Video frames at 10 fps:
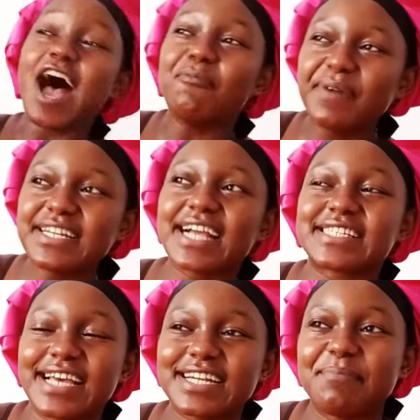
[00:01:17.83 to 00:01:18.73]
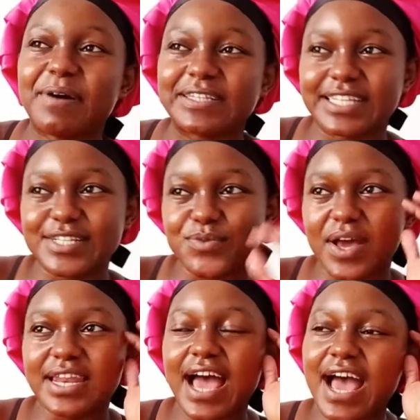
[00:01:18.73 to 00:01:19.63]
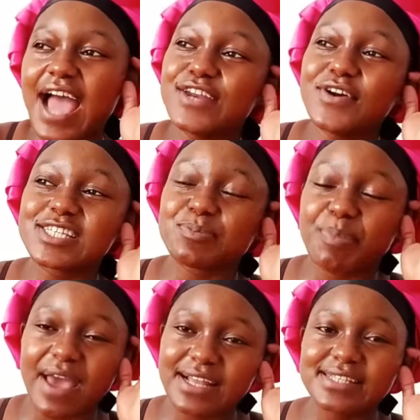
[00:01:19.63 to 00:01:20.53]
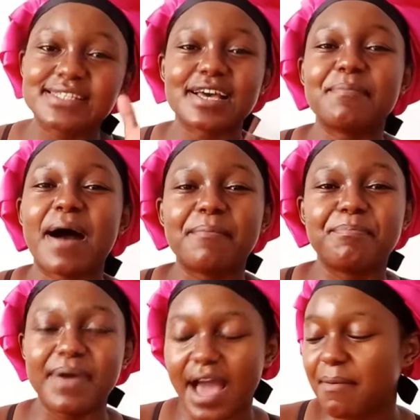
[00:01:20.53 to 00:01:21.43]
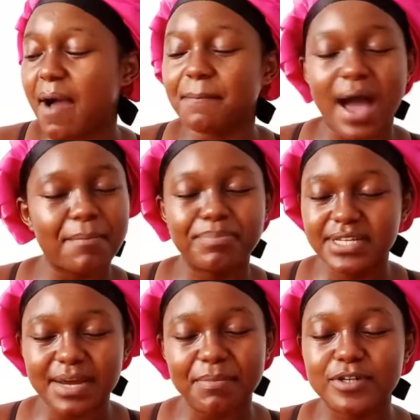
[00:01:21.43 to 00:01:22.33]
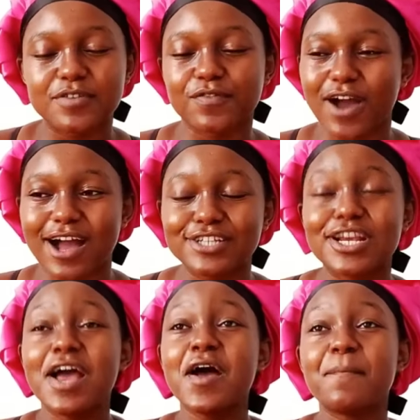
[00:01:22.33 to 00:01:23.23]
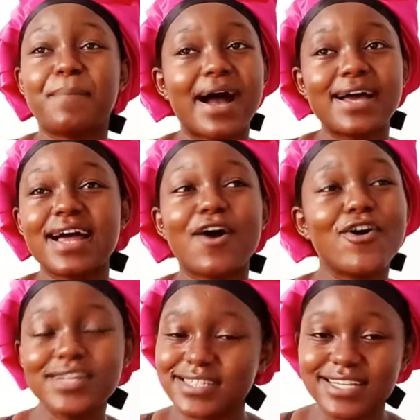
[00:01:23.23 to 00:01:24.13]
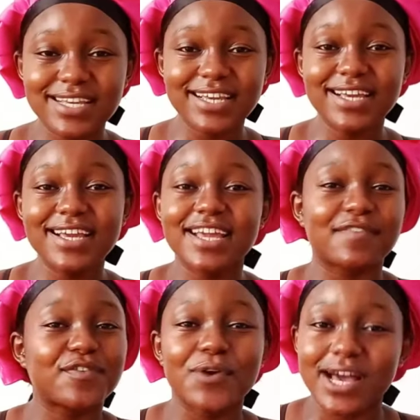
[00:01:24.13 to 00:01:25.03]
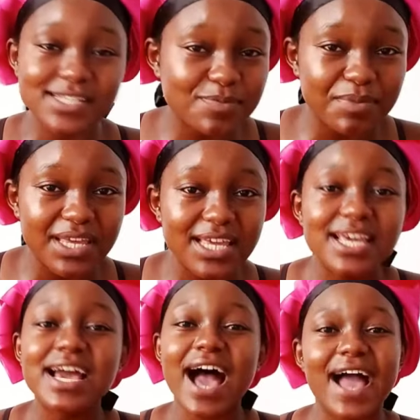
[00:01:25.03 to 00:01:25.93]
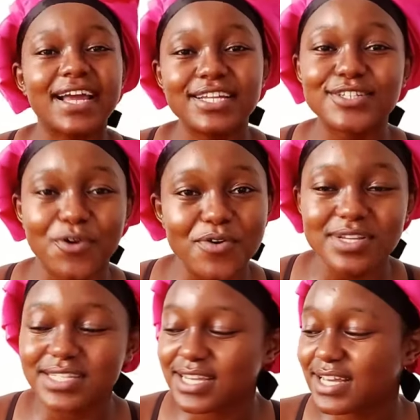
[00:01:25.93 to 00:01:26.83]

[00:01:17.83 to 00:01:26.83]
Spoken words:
I'm pretty excited about this one. I know I spent a bit amount of cash, but honestly, if you ask me, I don't